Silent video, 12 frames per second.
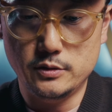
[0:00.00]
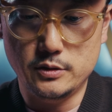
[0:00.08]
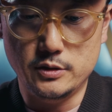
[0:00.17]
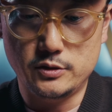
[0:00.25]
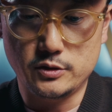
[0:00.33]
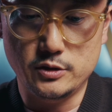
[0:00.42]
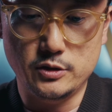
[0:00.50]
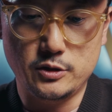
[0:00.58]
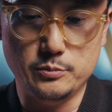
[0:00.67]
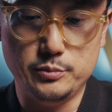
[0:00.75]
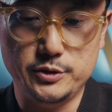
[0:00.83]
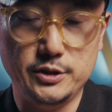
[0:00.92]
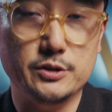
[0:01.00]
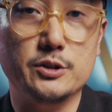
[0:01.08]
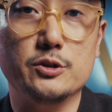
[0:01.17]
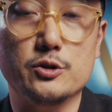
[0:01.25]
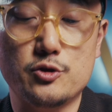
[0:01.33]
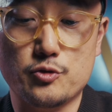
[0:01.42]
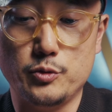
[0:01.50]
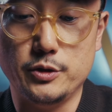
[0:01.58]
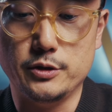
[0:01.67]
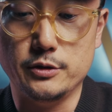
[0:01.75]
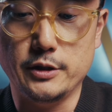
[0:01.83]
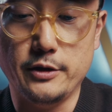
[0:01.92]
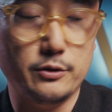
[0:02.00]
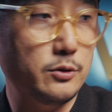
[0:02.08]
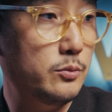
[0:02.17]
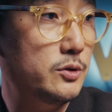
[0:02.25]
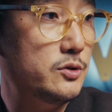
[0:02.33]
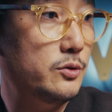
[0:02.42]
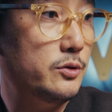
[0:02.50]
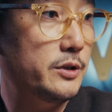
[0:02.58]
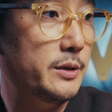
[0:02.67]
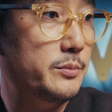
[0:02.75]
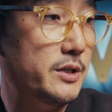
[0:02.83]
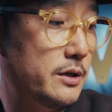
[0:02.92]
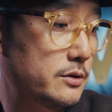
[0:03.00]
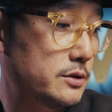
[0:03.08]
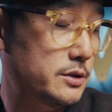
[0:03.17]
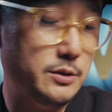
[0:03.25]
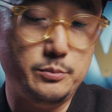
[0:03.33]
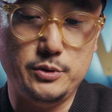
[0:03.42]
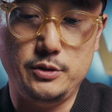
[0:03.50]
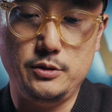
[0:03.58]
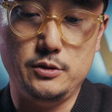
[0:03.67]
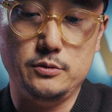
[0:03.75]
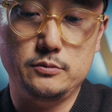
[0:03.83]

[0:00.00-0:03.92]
It's gonna completely destroy the leather once you clamp down on it, but you know.